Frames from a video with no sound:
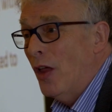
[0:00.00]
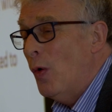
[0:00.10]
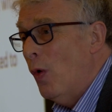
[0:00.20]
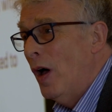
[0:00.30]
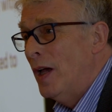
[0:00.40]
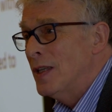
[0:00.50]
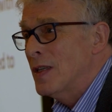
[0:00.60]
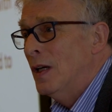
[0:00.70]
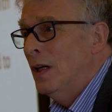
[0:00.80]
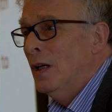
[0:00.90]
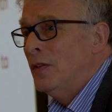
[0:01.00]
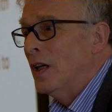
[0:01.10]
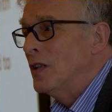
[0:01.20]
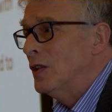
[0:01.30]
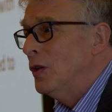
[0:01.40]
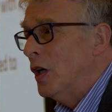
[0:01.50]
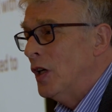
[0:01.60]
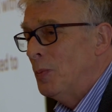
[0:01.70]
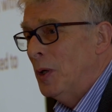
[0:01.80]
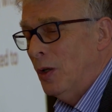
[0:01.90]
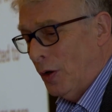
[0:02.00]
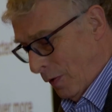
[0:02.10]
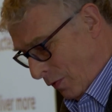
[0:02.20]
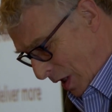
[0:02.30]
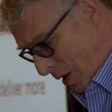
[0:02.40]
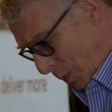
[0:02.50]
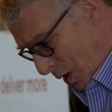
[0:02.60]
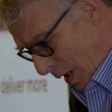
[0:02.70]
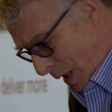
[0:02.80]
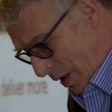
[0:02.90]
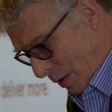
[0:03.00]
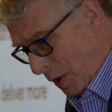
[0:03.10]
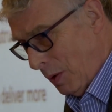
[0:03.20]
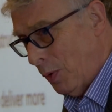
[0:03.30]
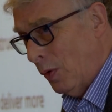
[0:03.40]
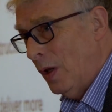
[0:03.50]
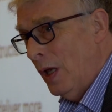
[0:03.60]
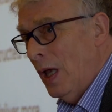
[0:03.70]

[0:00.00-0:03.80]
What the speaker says: Otherwise, there's still going to be a lot of dispossessed people.